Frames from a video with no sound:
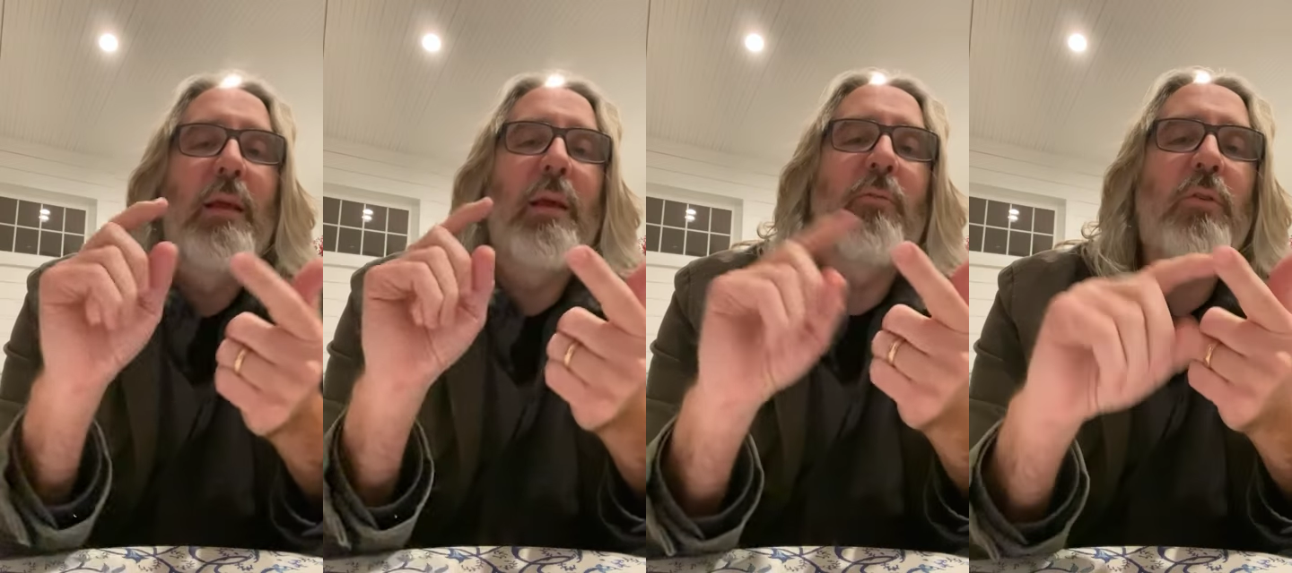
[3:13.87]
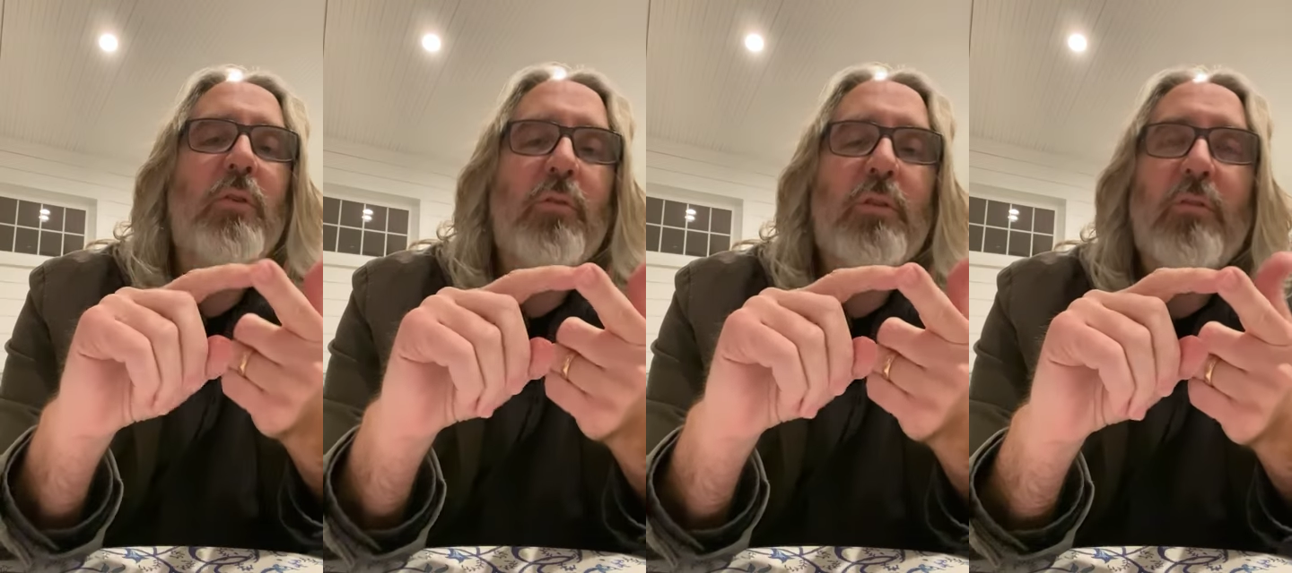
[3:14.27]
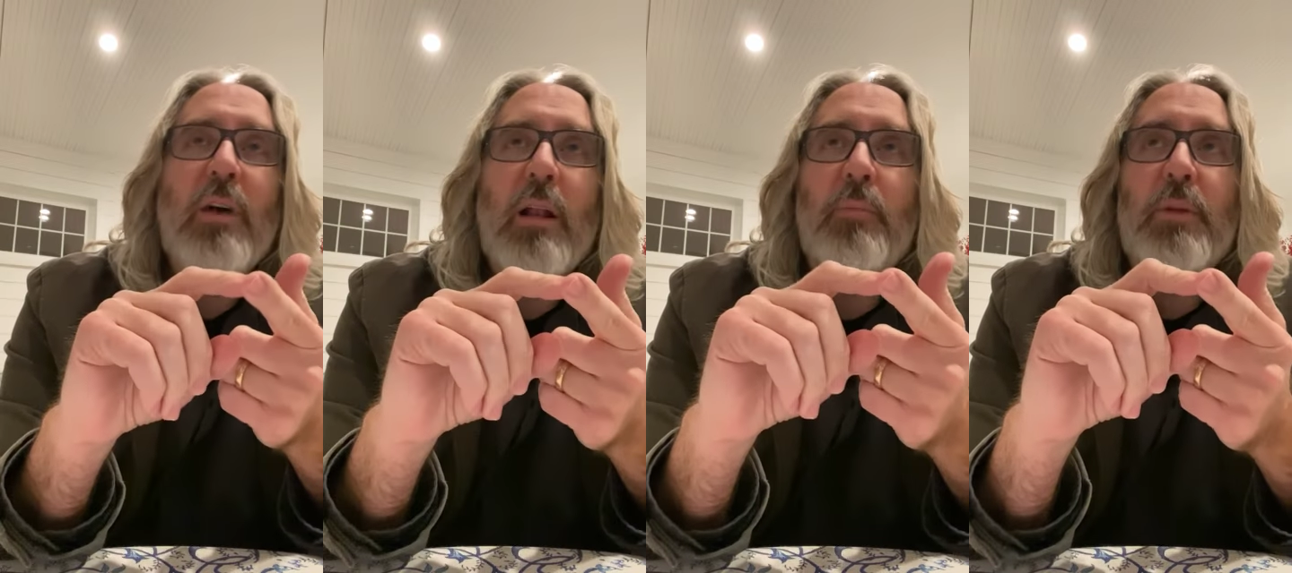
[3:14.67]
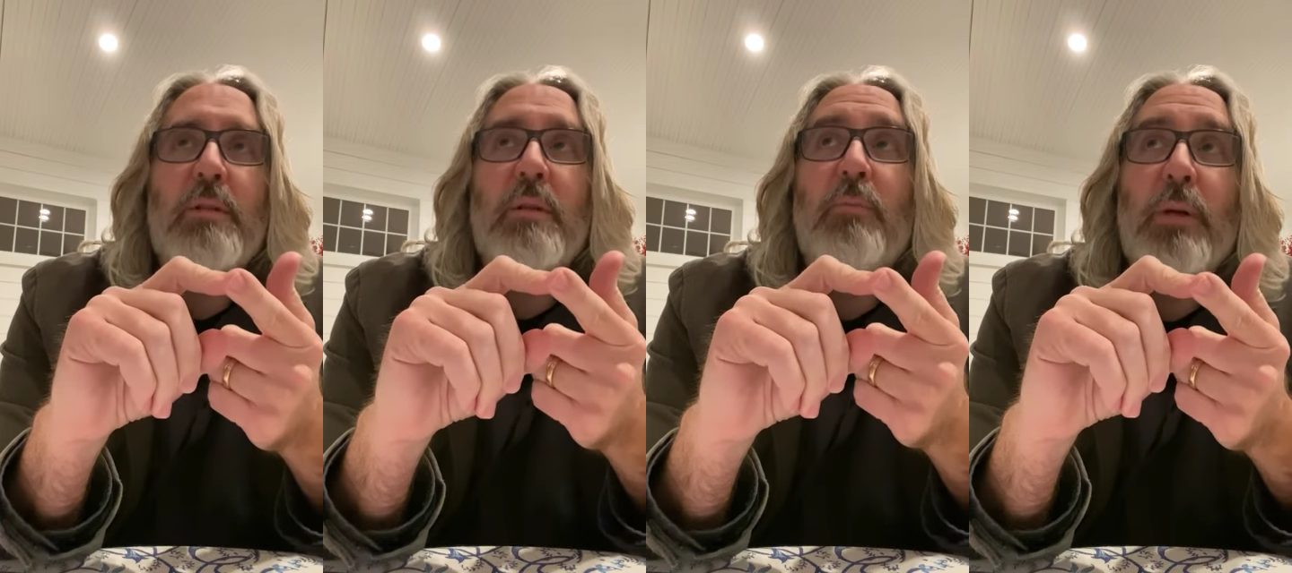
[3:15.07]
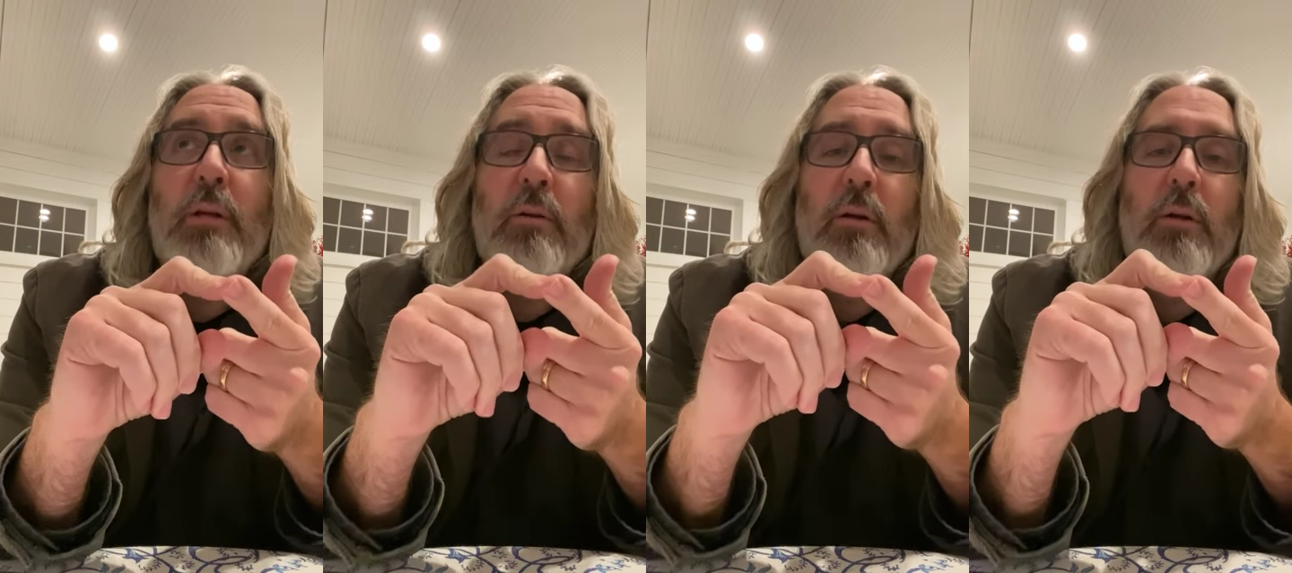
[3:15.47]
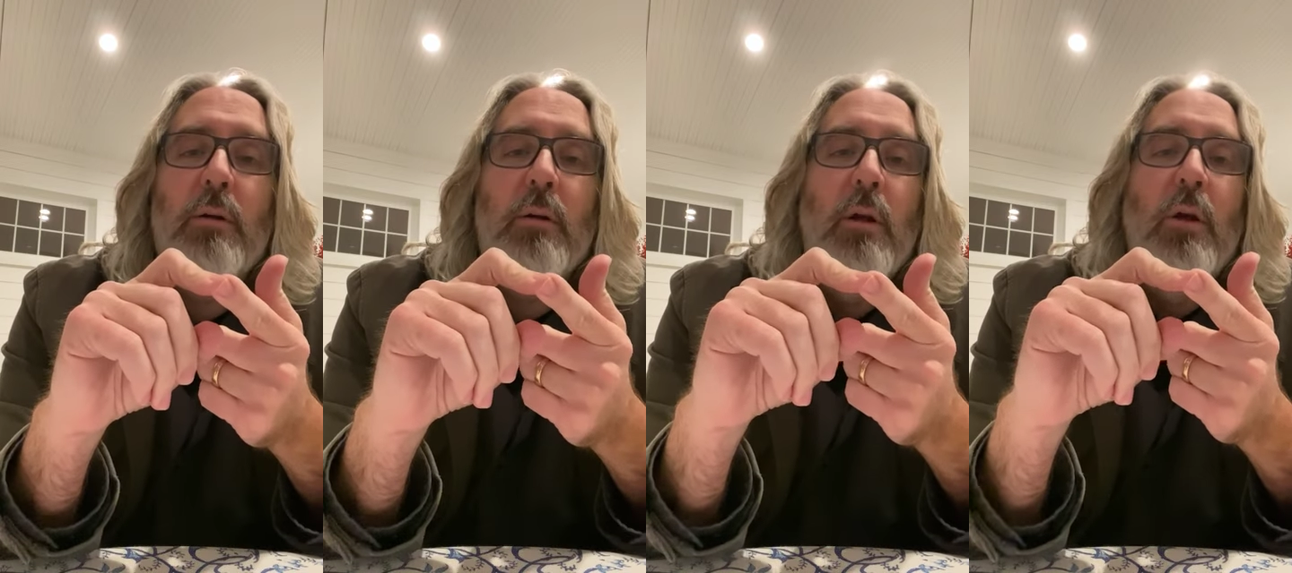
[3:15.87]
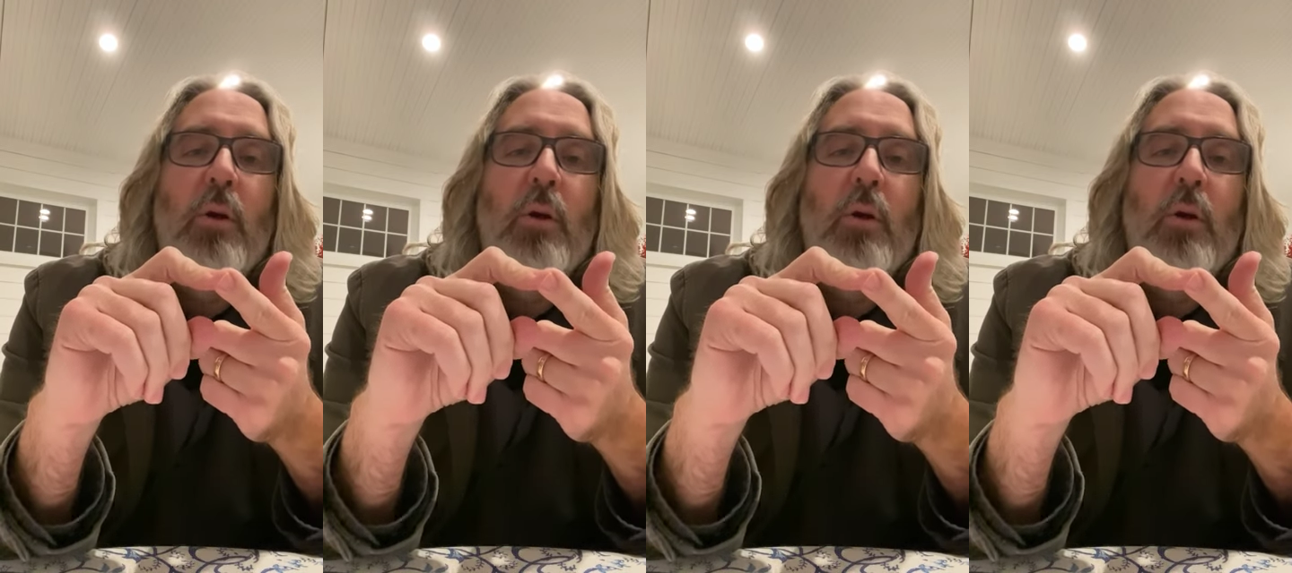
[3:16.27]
If you've developed a superior,